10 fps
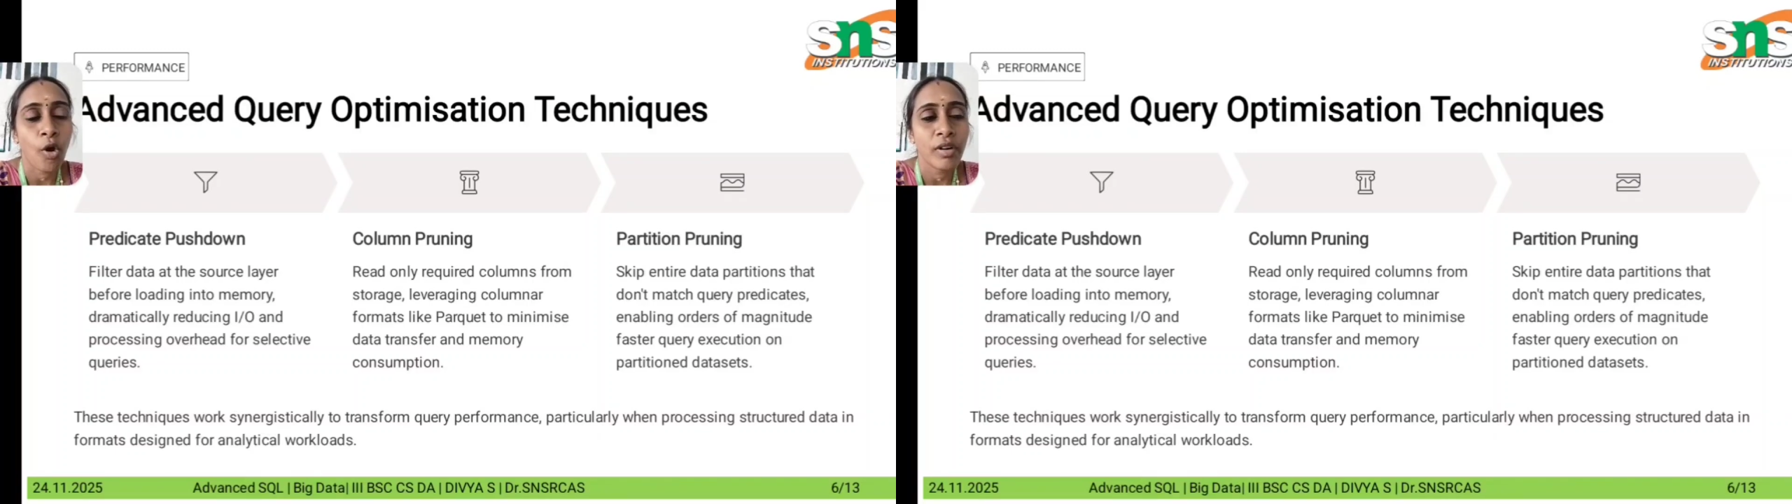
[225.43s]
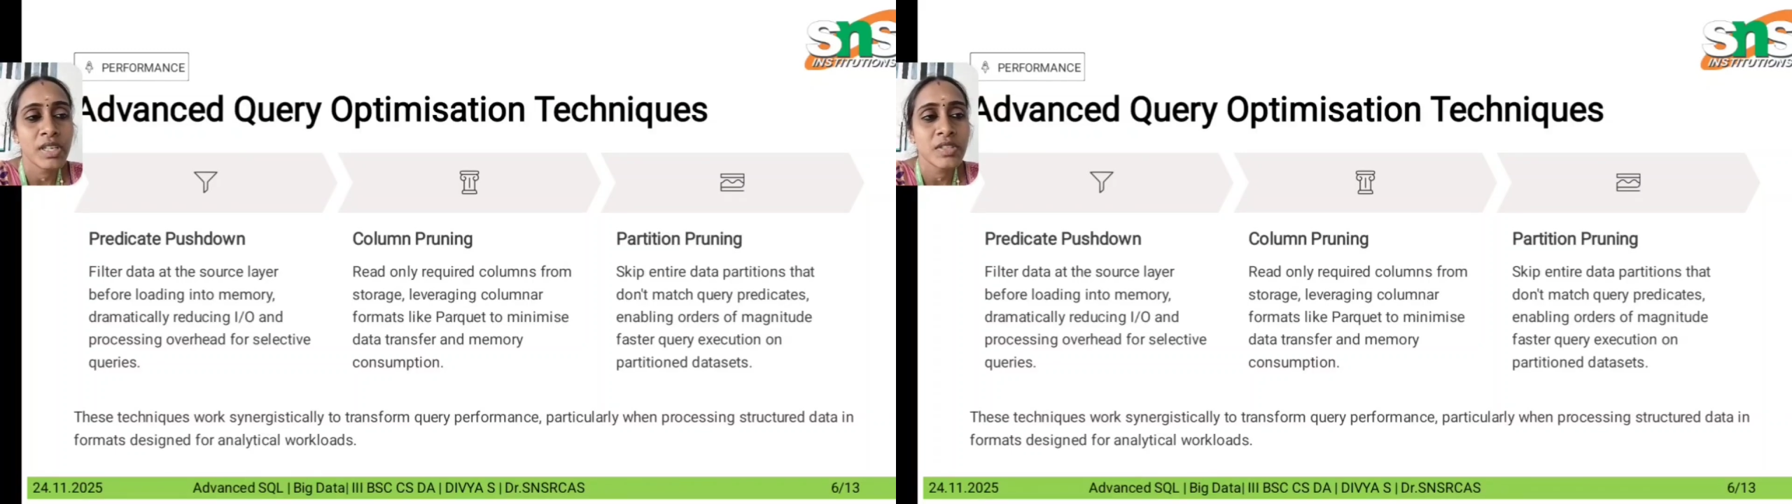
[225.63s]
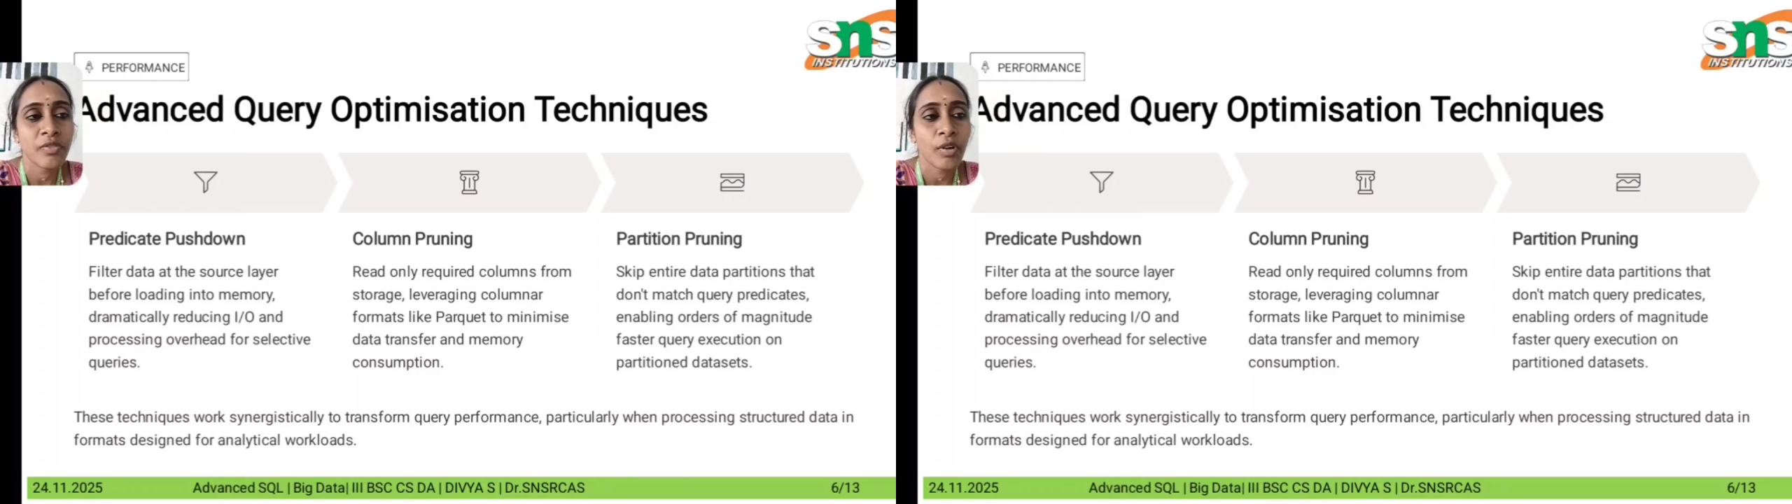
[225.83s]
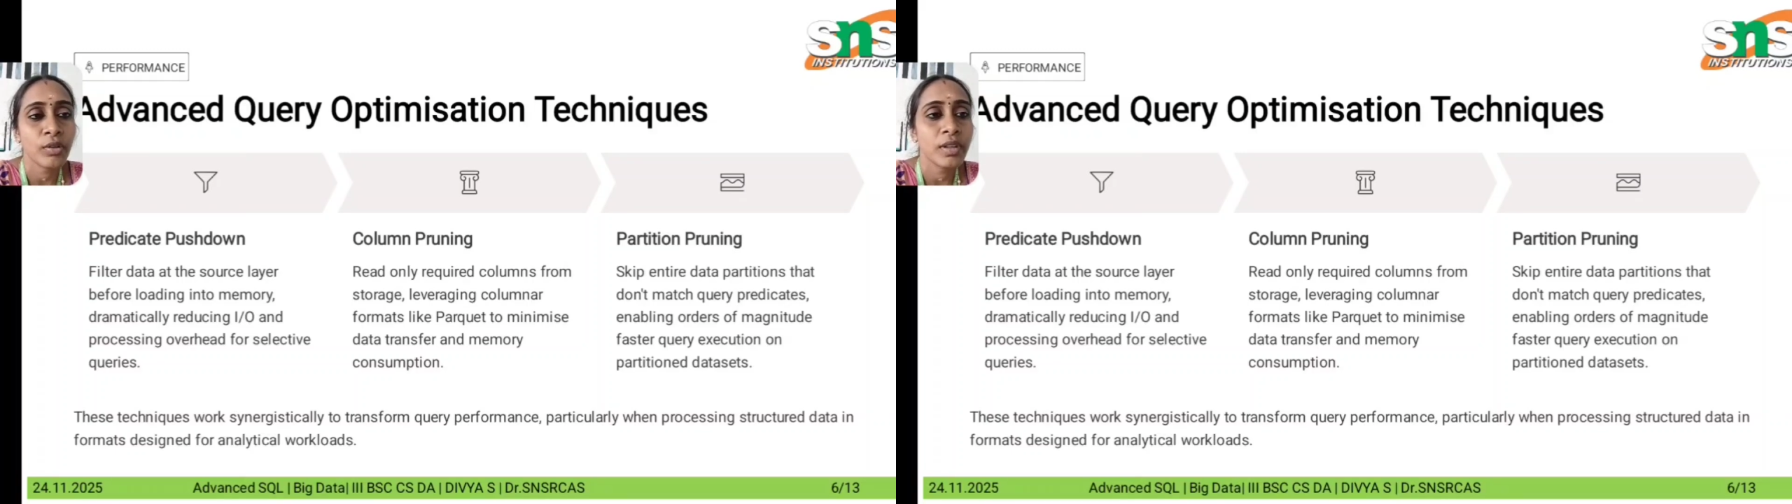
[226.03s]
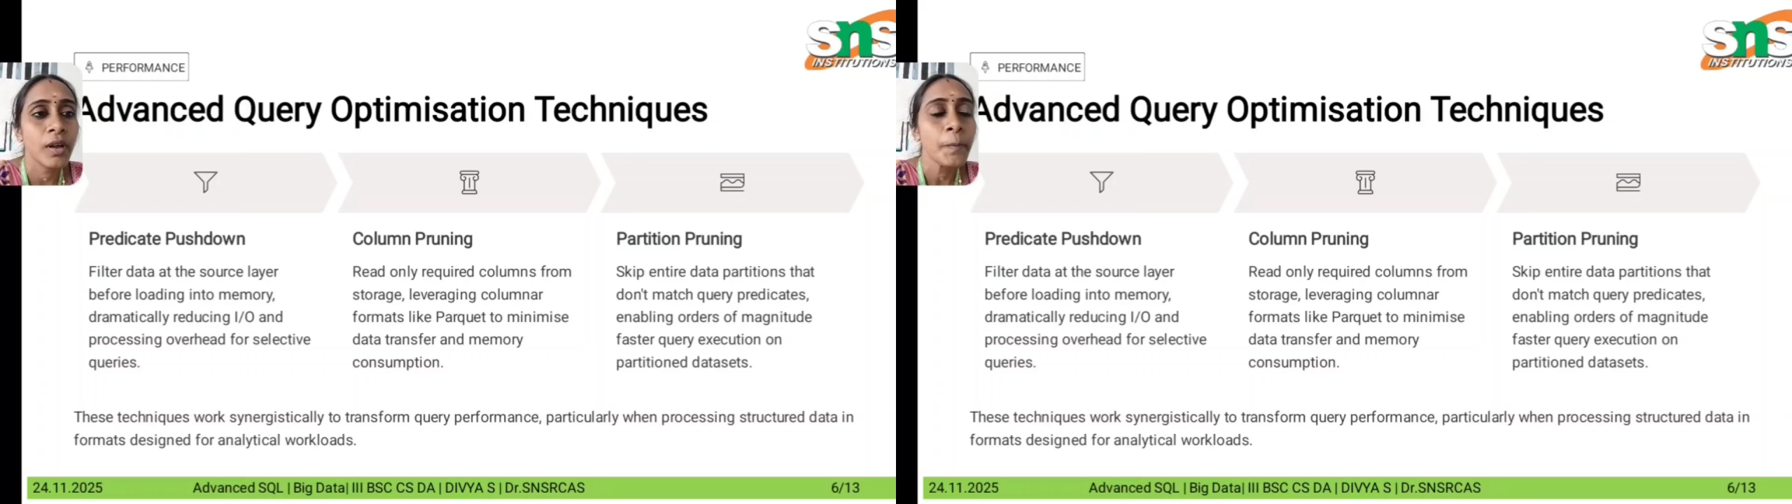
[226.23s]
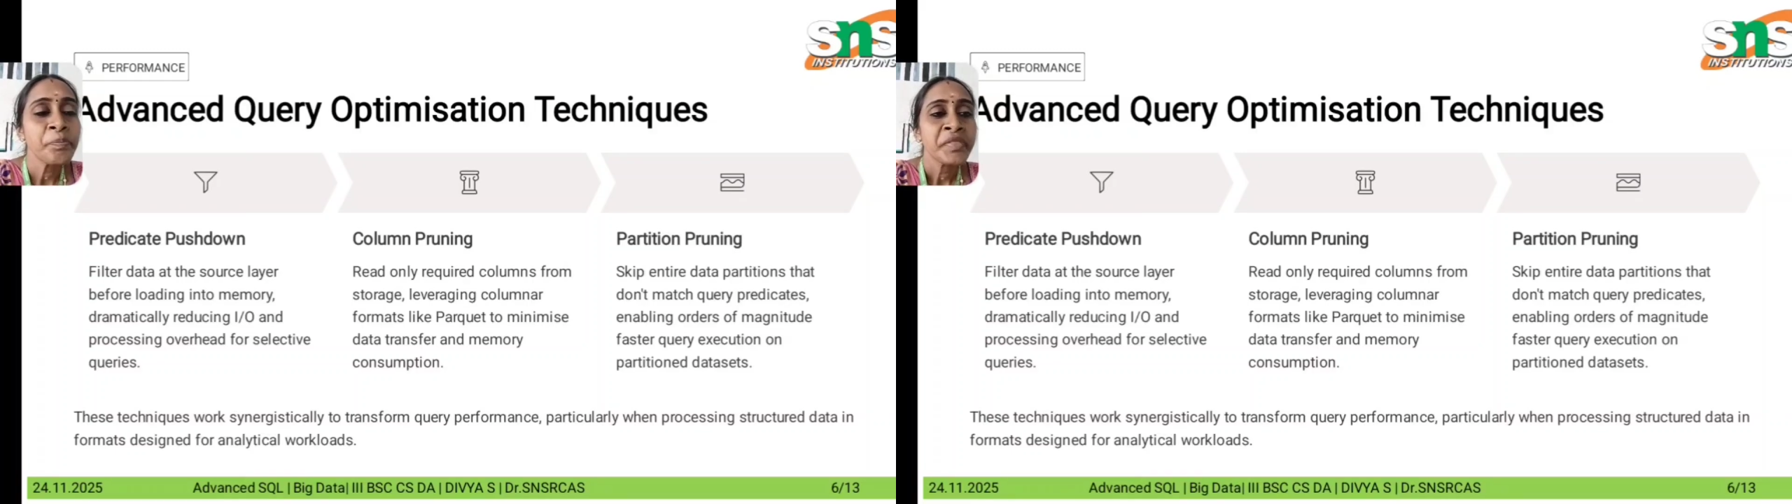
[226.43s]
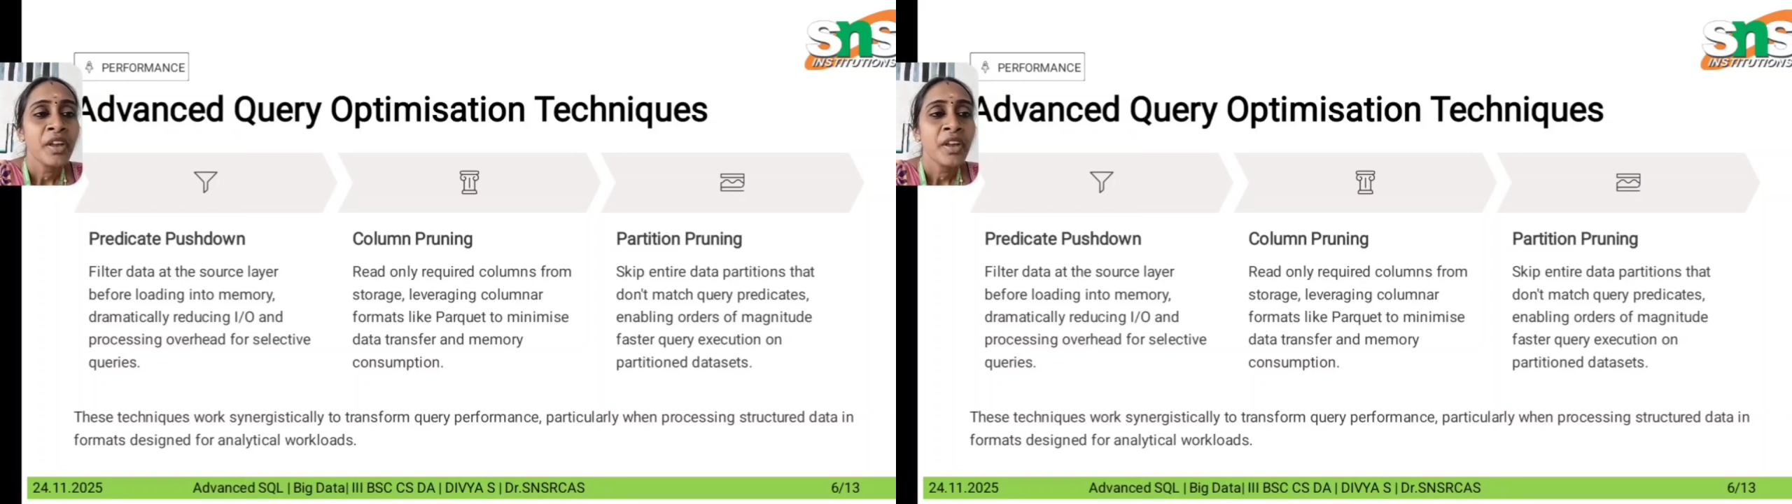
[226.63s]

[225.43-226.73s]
orders for the